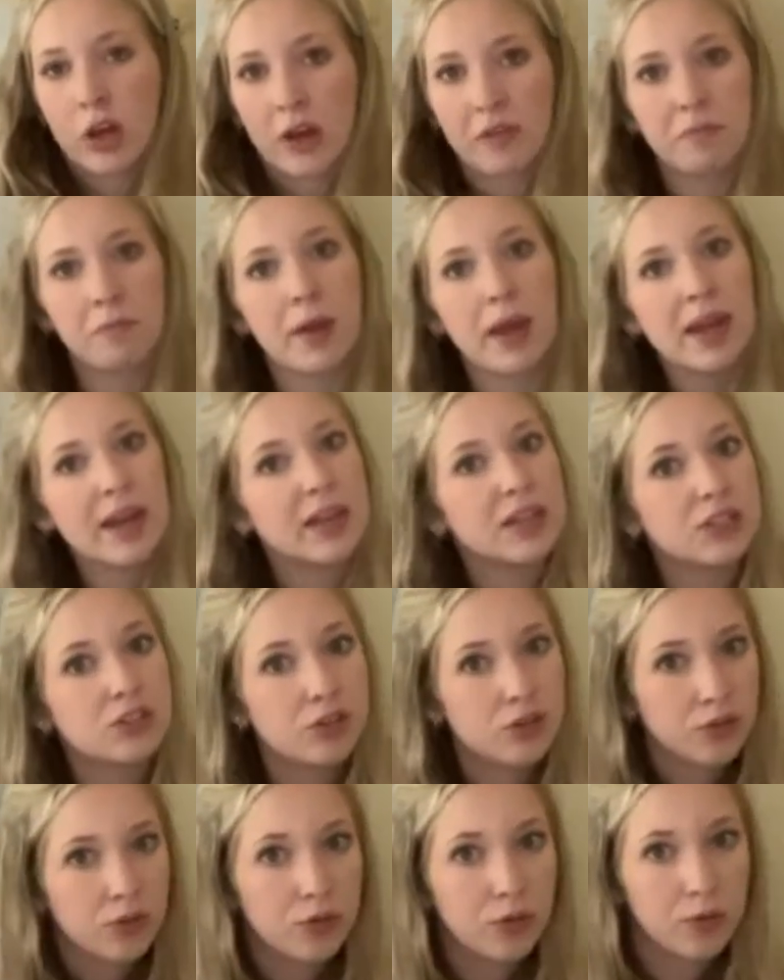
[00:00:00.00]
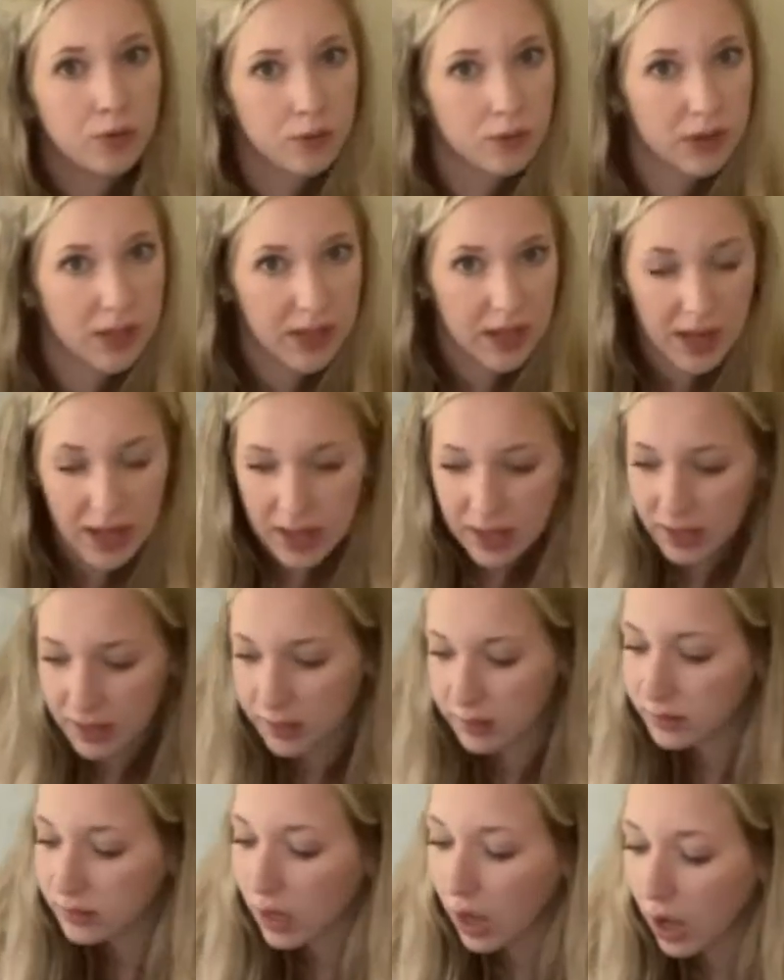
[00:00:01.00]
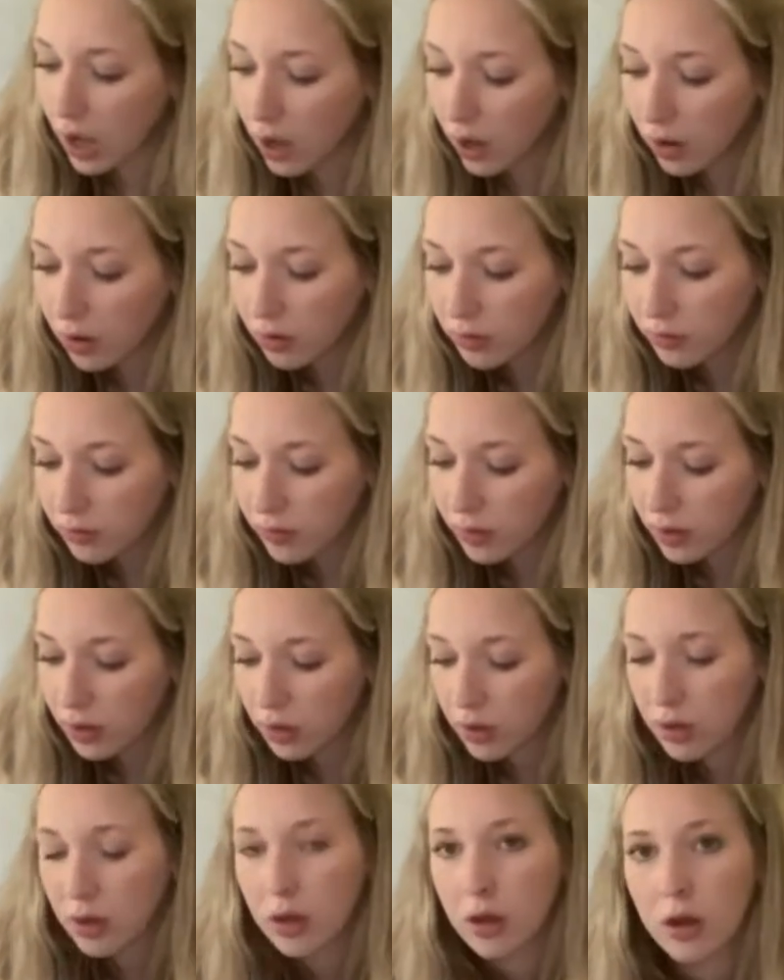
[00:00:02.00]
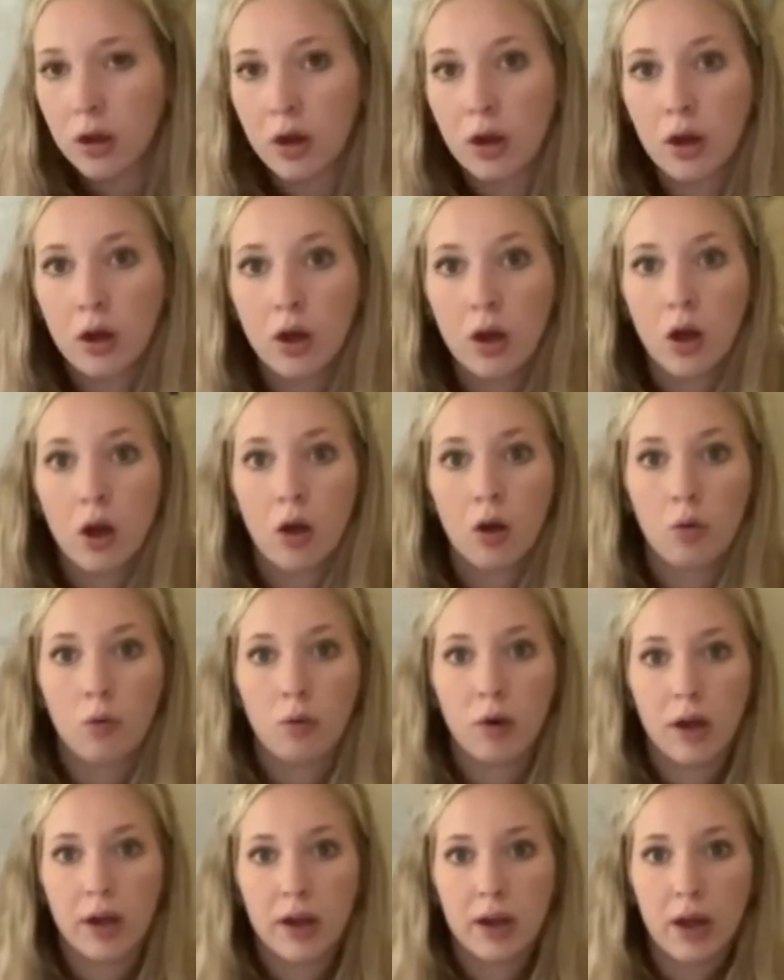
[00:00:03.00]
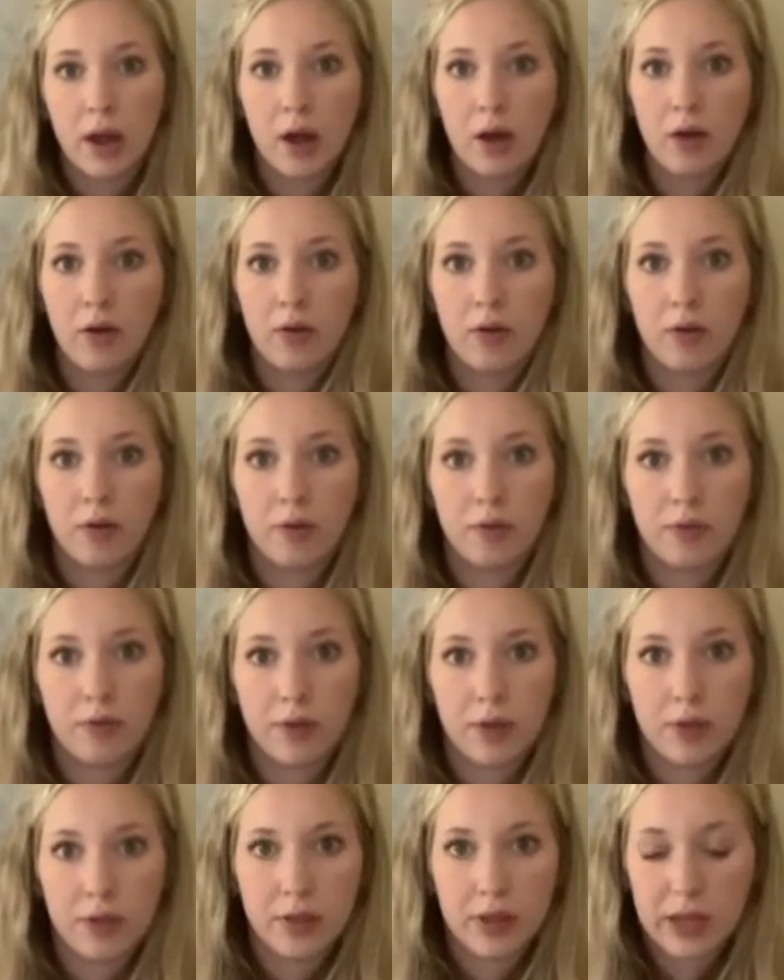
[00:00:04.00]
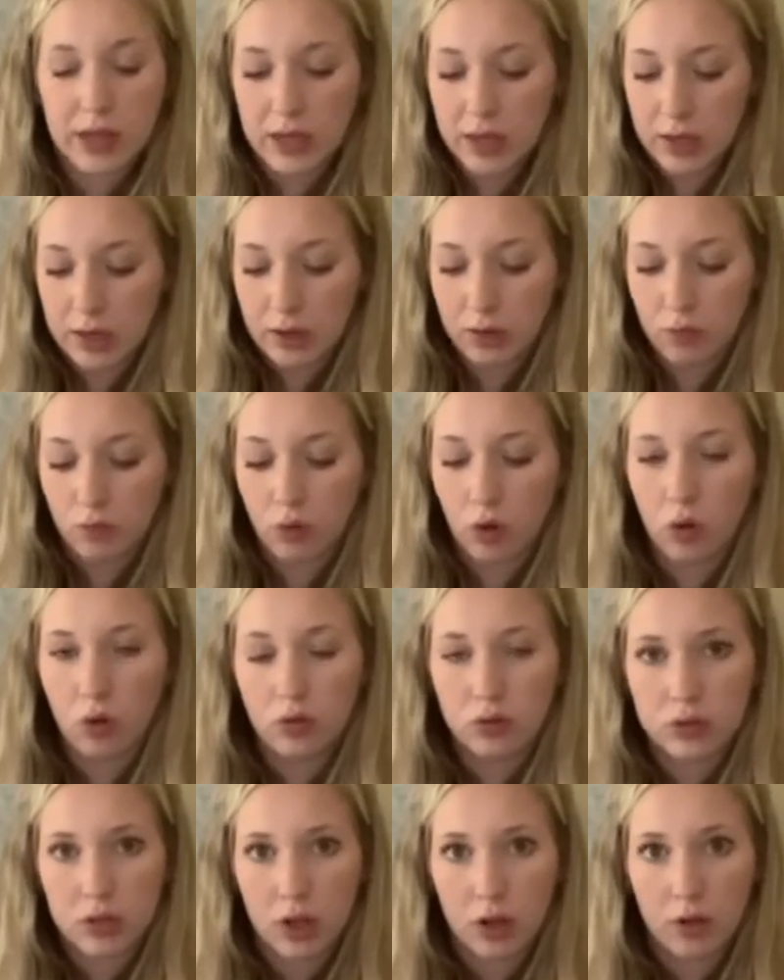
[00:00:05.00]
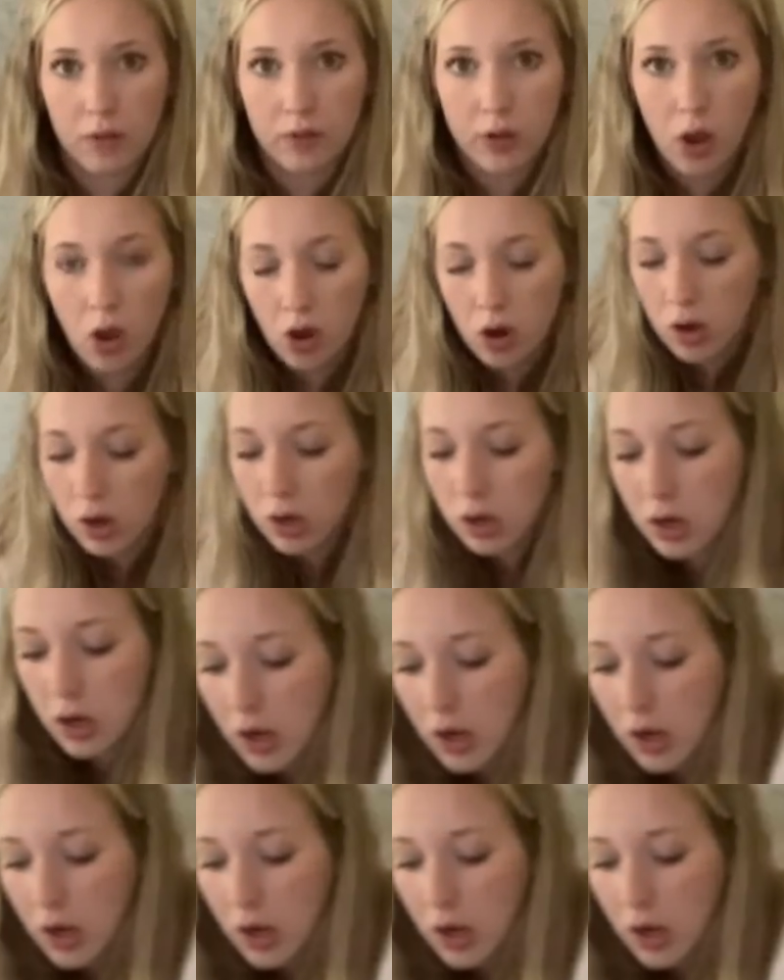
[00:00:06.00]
Made it to the end of one of the rolls of yarn,